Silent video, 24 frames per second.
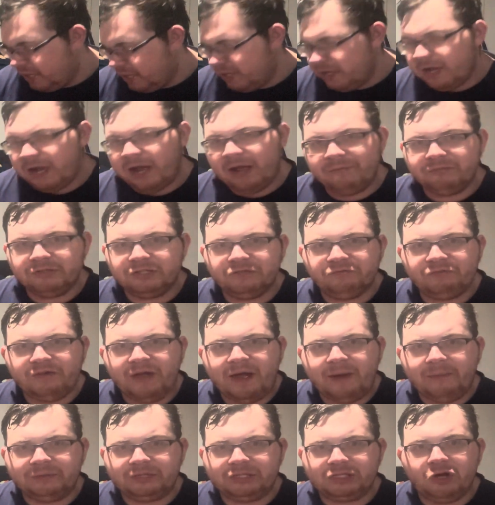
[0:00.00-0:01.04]
I've just
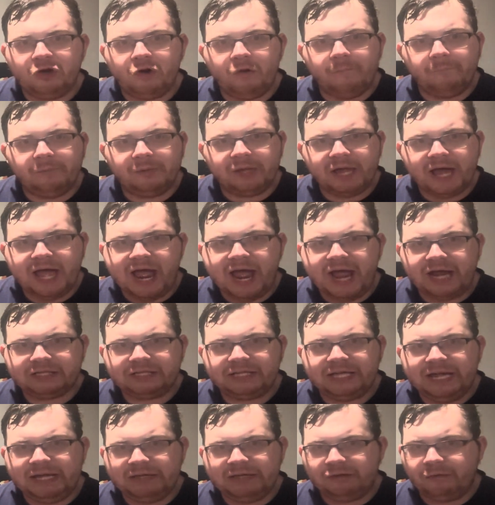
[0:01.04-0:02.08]
found with the Code Black,
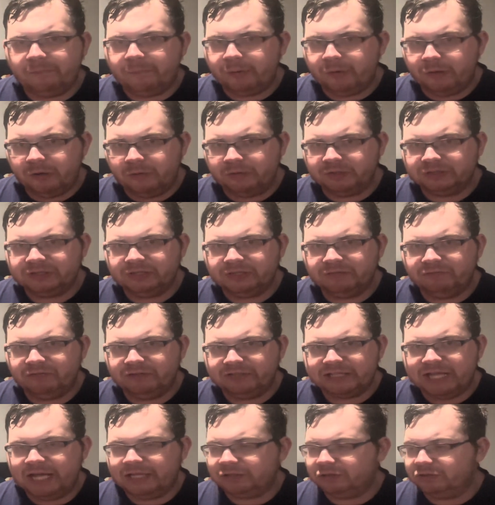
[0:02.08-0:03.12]
the Halo Pearl, and stuff like
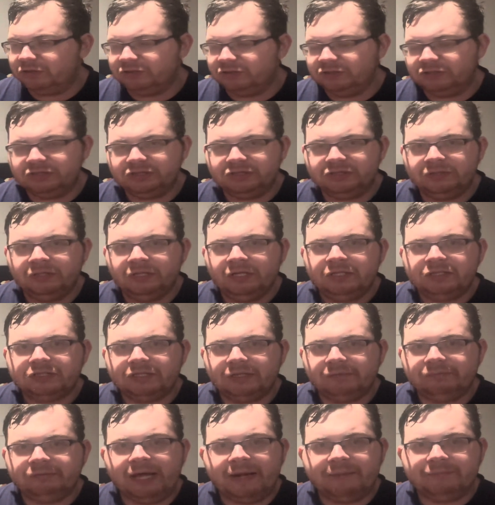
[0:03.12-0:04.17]
that, they're just
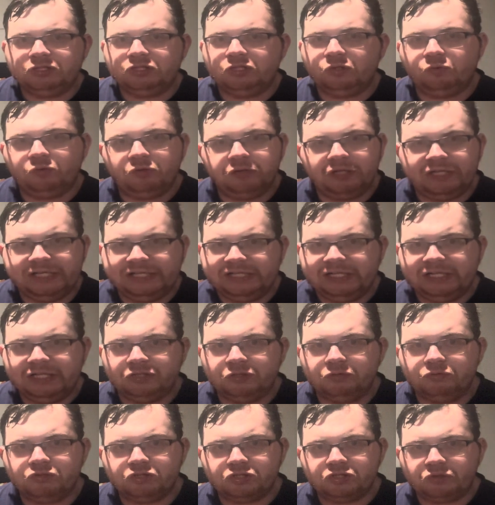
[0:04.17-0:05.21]
sometimes too clean and
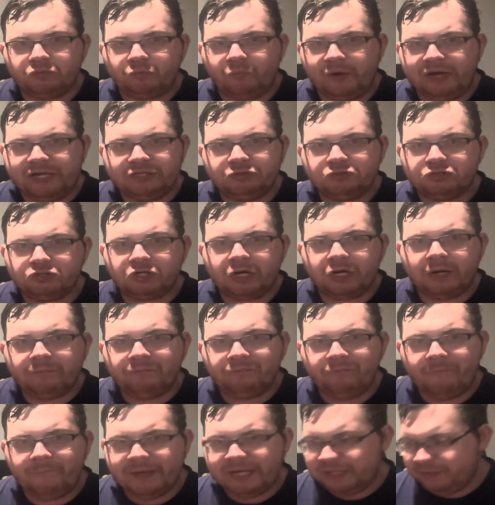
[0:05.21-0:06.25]
way too sharp
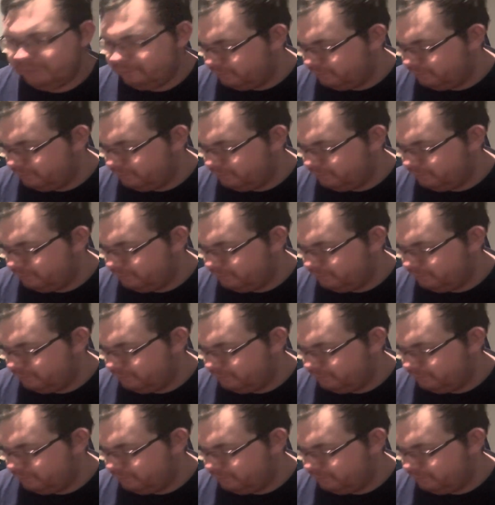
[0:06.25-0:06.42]
for me.